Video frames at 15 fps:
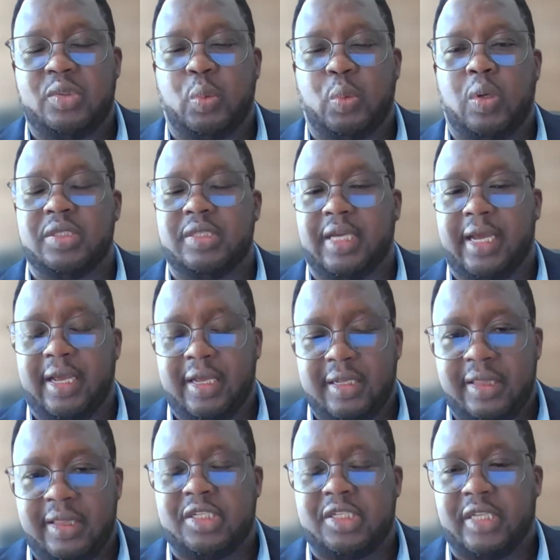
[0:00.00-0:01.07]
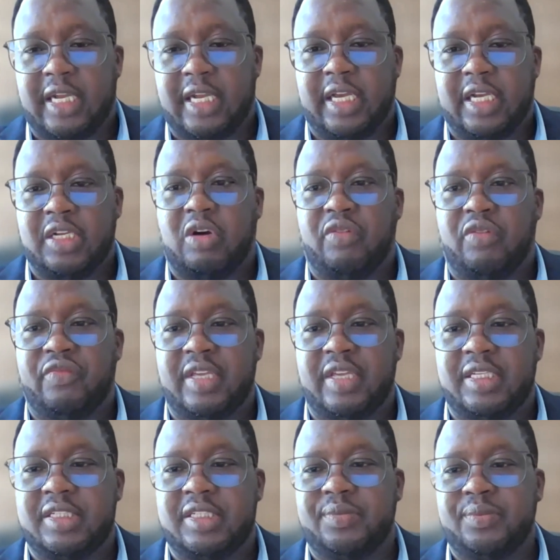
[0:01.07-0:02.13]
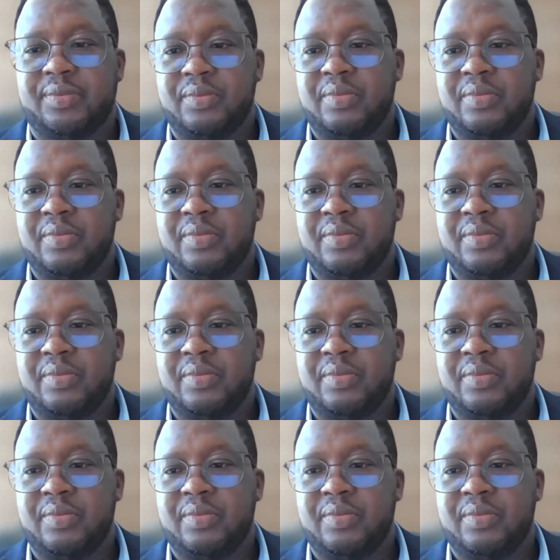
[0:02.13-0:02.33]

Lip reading: towards the tail end of this